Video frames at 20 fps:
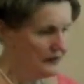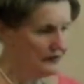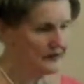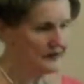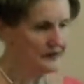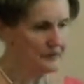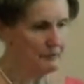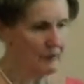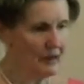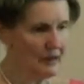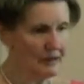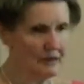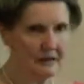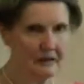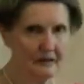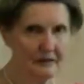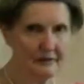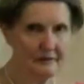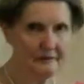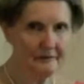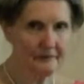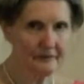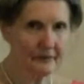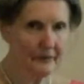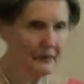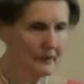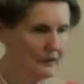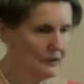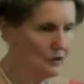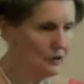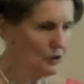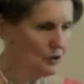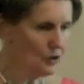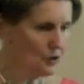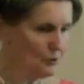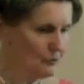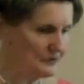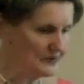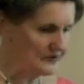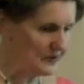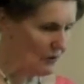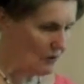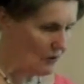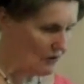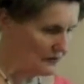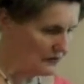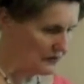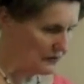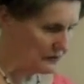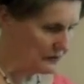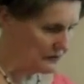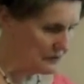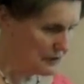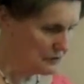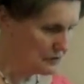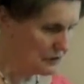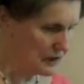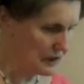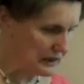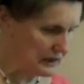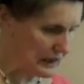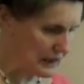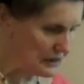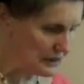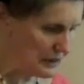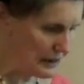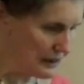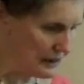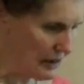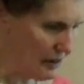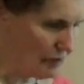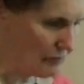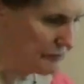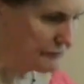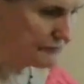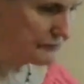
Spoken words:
Spike herb salt that you can get at a health